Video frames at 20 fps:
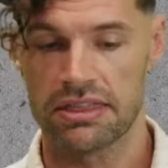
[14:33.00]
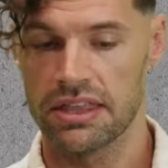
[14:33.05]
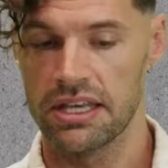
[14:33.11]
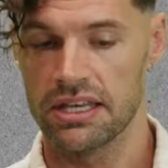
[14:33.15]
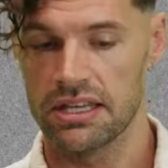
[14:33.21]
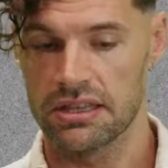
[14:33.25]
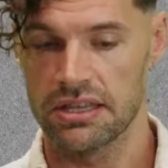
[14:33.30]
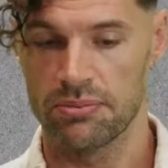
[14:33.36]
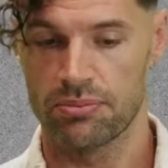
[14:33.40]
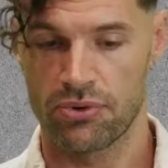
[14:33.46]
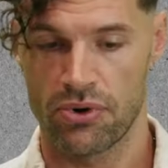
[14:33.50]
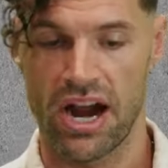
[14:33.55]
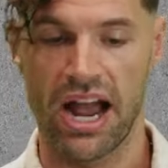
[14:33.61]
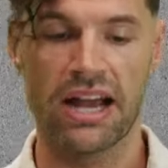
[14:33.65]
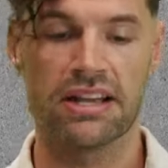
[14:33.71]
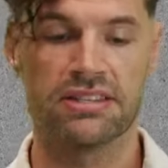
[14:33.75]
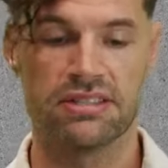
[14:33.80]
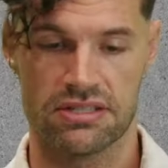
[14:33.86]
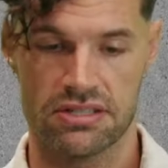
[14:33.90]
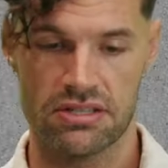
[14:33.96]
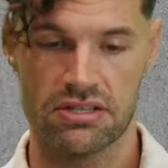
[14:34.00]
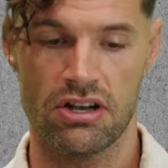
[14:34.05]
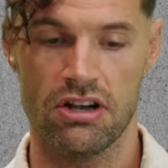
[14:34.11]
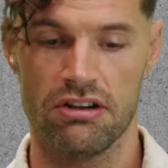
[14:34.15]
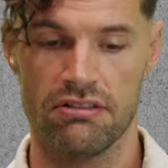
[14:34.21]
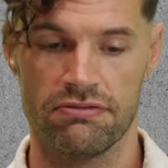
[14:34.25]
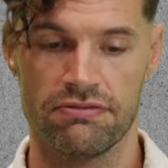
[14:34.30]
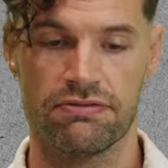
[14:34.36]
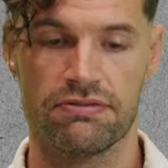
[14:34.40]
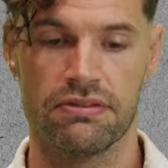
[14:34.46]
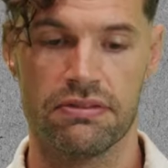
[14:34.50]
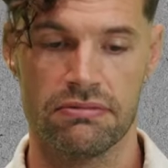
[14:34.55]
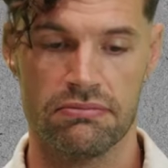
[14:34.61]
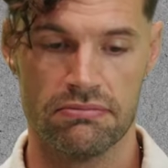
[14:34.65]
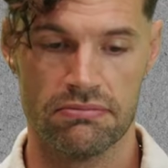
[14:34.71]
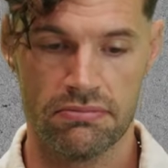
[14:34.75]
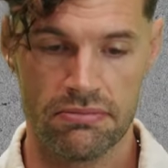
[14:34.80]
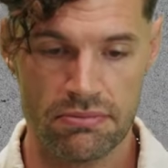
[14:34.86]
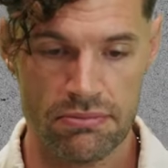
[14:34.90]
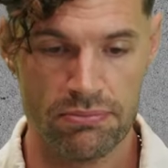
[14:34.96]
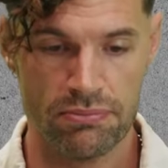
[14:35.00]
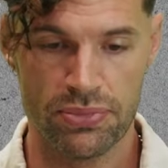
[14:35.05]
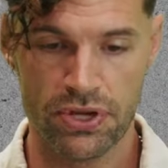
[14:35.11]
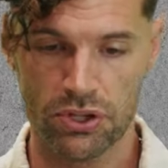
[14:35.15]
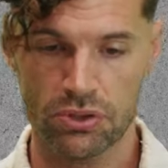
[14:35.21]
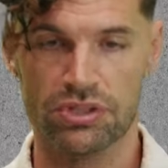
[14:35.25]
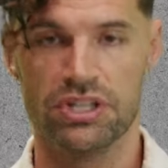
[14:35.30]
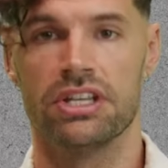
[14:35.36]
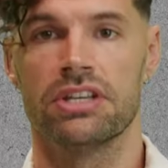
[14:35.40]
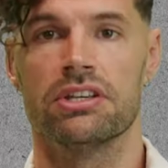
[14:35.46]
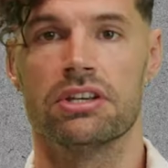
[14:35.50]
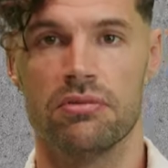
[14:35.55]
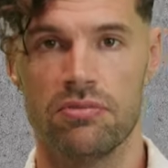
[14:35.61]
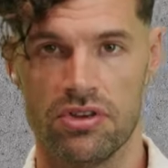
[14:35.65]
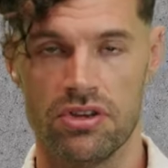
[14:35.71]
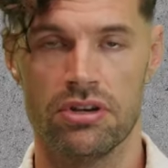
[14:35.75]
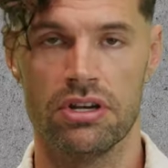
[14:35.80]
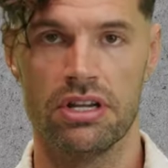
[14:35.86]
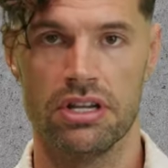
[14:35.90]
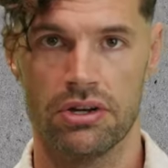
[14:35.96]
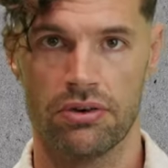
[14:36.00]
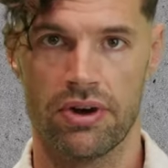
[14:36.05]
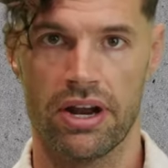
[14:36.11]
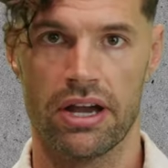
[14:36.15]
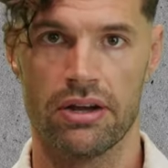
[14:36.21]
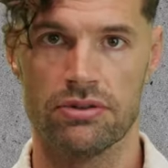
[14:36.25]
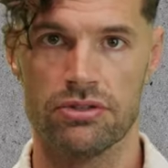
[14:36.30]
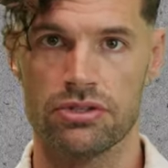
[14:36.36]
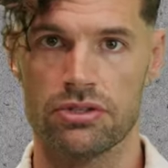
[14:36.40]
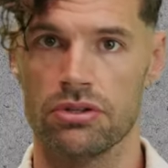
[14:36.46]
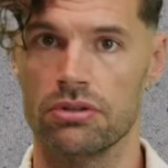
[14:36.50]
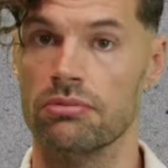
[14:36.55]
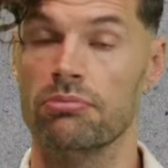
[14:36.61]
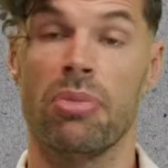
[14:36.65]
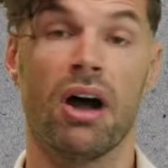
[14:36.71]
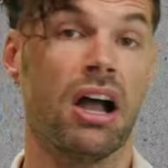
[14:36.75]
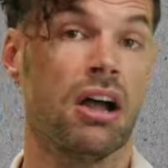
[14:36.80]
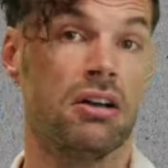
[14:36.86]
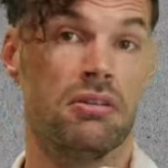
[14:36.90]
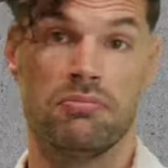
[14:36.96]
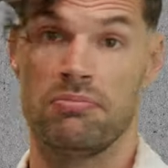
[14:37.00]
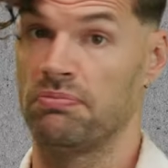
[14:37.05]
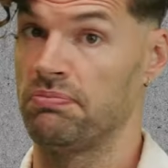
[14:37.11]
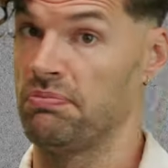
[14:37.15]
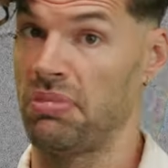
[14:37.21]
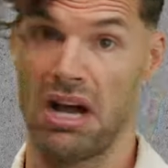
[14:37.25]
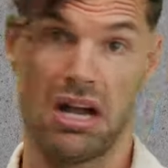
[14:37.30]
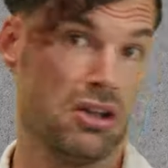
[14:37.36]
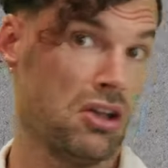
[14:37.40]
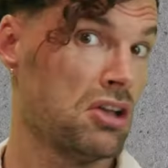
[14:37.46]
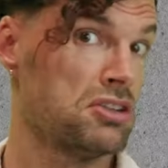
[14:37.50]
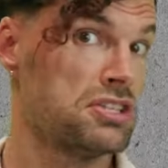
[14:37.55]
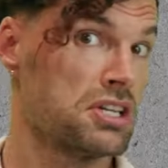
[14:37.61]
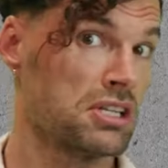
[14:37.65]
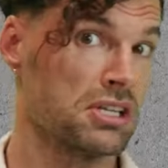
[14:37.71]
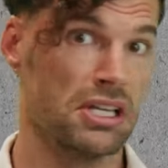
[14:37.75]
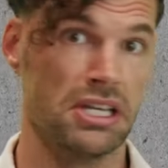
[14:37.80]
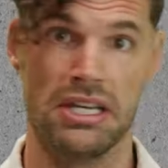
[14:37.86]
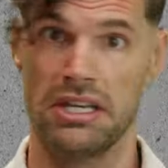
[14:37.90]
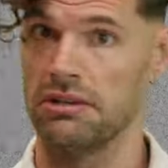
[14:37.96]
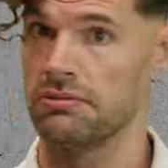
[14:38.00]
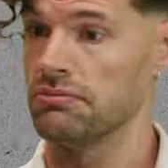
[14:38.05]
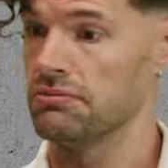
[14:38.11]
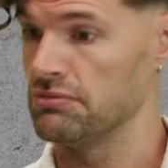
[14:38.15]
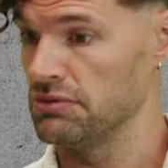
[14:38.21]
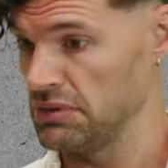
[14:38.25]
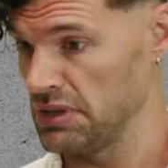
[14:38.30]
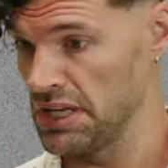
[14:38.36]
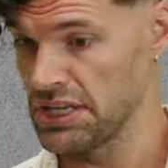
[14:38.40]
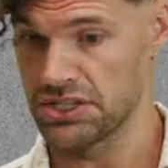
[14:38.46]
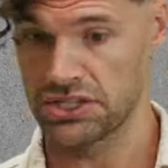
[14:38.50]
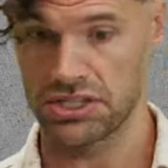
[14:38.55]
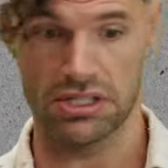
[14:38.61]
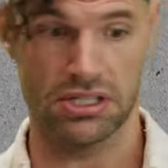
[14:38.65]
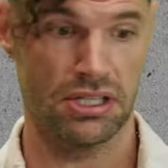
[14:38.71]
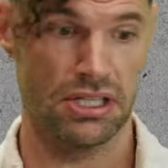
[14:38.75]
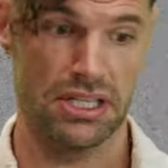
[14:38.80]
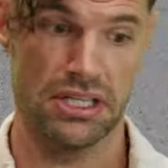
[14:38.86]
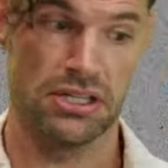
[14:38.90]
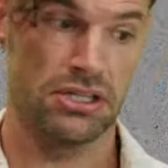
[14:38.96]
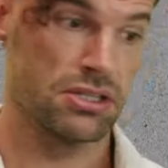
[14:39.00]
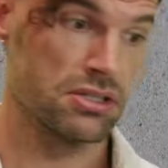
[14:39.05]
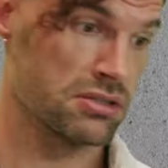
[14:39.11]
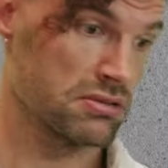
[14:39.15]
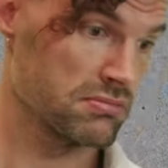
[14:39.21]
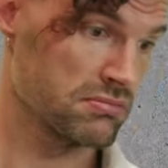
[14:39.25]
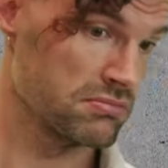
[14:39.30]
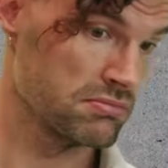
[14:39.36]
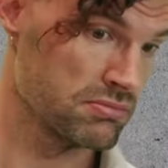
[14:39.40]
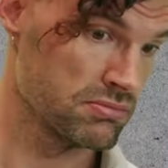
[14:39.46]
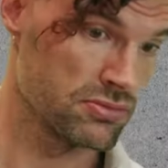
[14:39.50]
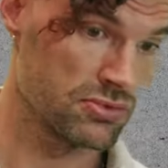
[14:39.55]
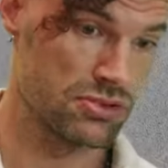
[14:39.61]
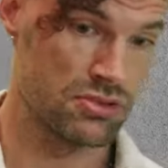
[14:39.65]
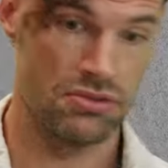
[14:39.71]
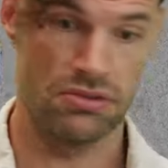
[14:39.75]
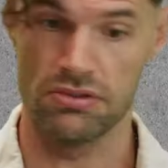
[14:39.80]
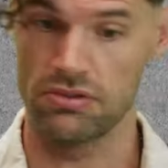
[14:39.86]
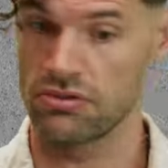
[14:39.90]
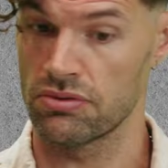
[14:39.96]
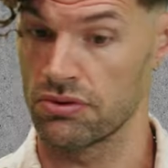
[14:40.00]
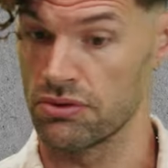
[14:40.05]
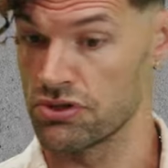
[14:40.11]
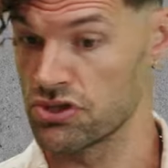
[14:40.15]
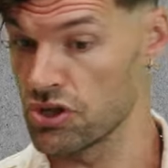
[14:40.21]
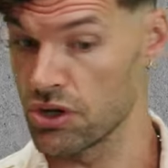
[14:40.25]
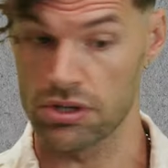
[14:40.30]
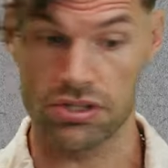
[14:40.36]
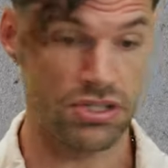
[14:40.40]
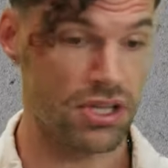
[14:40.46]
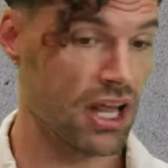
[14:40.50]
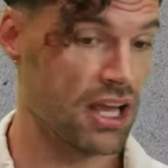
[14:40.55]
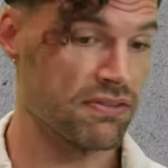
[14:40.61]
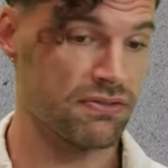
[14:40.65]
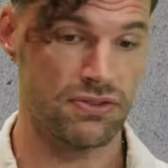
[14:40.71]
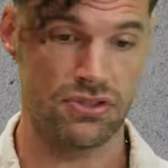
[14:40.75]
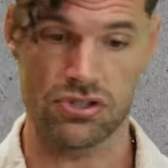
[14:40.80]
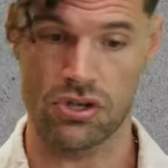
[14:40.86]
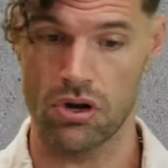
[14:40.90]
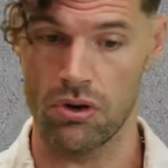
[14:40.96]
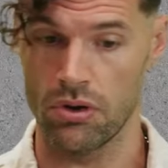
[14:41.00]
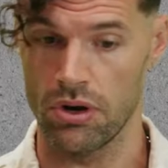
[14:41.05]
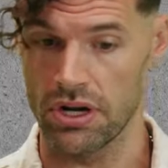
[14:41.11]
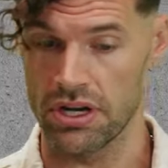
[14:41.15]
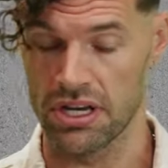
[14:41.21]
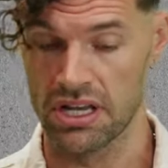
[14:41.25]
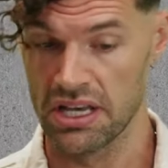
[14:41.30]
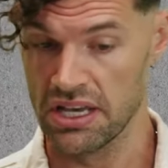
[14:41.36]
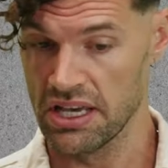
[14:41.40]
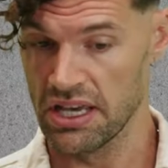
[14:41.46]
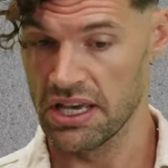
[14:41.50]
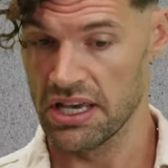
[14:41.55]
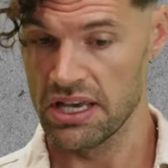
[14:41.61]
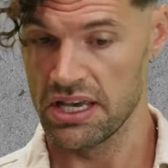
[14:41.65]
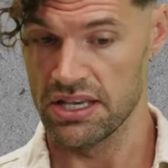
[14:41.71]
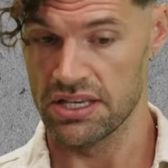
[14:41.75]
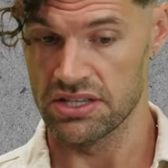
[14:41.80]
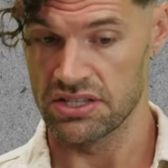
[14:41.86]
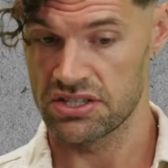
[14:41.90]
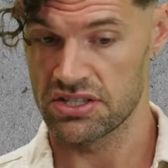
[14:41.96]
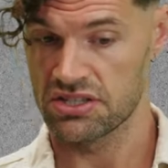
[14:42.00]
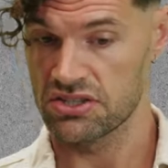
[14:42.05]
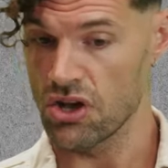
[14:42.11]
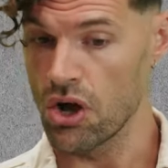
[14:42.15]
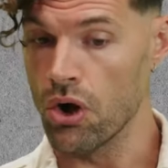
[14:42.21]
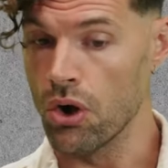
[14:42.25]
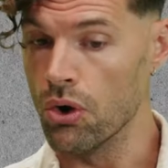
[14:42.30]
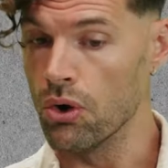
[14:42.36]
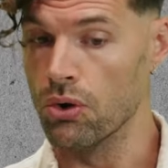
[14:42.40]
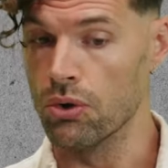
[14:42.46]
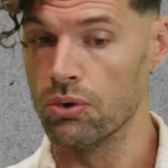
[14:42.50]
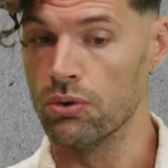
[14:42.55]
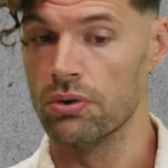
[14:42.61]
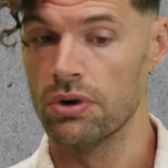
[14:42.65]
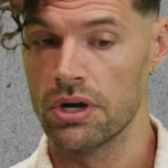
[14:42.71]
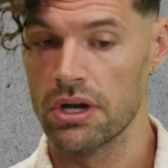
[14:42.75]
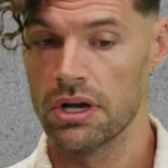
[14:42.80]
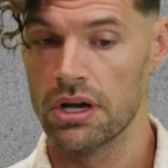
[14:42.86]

think the practice of building community around you biologically, relationally, through church life and so on, is so